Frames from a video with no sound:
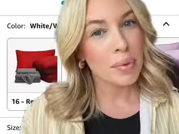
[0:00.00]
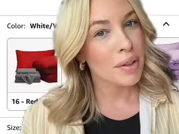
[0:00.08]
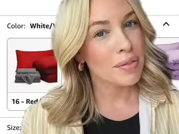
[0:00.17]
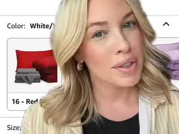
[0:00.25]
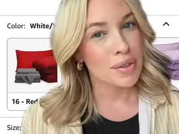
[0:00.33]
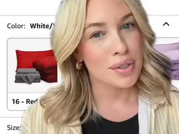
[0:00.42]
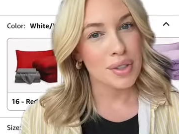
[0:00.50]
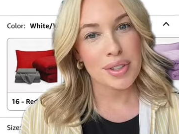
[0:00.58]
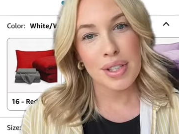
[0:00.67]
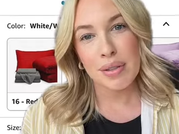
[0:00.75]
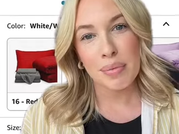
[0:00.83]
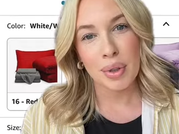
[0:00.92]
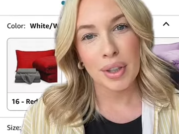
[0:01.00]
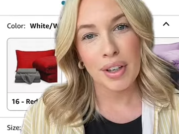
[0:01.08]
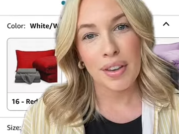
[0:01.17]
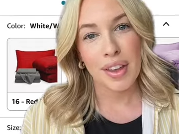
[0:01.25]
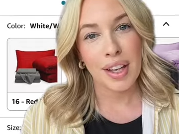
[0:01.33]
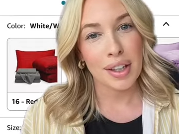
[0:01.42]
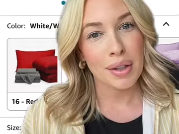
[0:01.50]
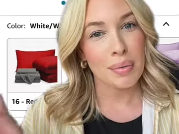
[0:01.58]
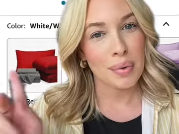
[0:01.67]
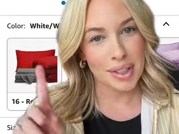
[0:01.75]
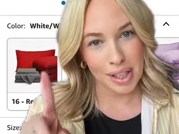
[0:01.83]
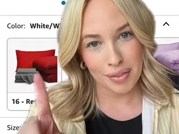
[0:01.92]
if neutrals is more your thing,
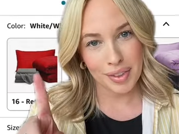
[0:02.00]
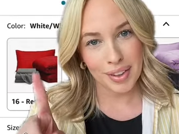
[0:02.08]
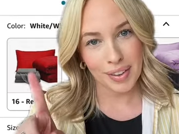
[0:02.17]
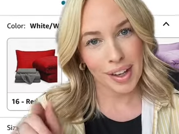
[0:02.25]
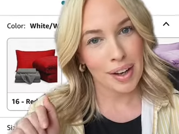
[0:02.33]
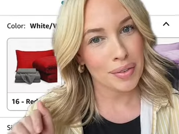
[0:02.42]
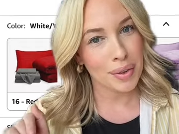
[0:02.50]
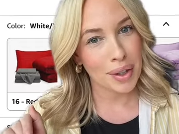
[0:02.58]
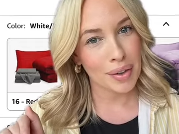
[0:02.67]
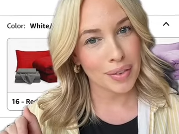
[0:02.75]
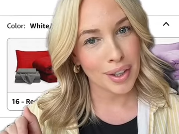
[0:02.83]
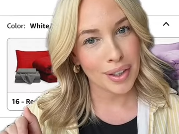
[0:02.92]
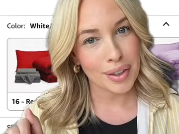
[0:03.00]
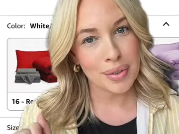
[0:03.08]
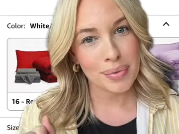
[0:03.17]
we definitely have you covered.